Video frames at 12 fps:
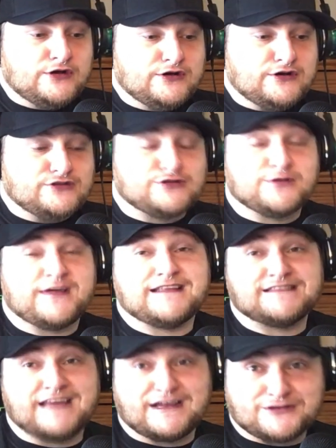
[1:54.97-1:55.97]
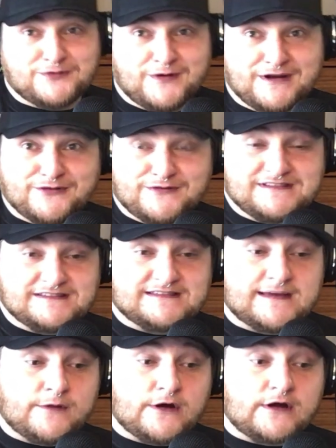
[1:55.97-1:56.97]
So that is actually one of the reasons
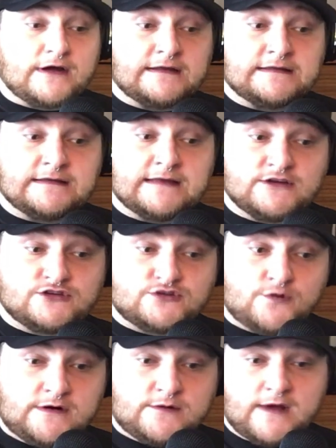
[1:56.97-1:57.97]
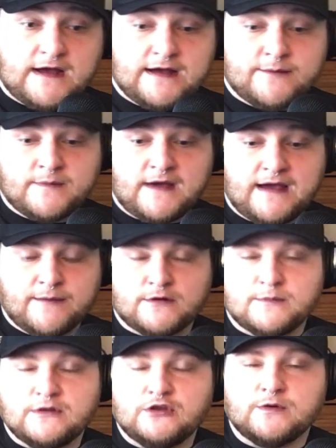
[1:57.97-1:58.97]
that we are cutting today short. I'm going to
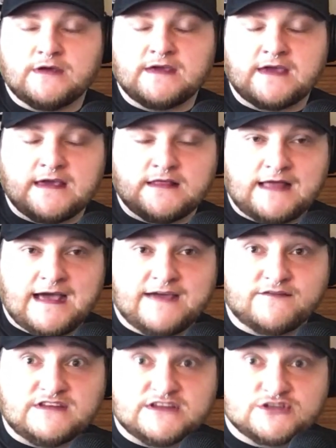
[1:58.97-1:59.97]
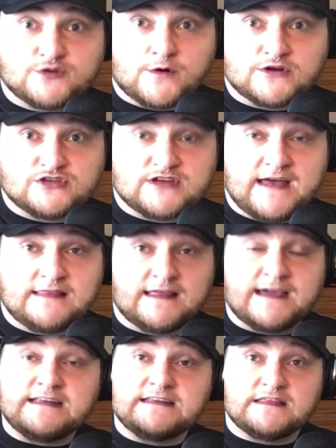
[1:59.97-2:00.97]
be doing a live Discord chat
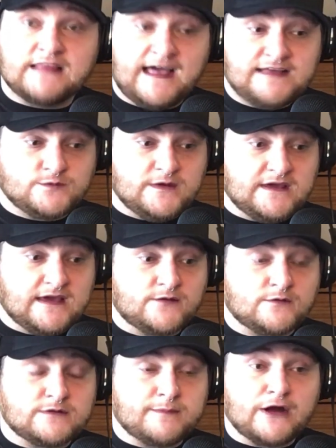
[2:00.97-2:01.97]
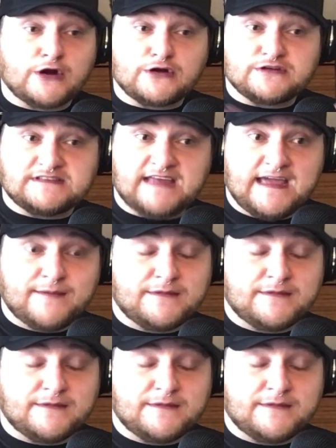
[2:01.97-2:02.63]
like I did last weekend with my girl Sam and a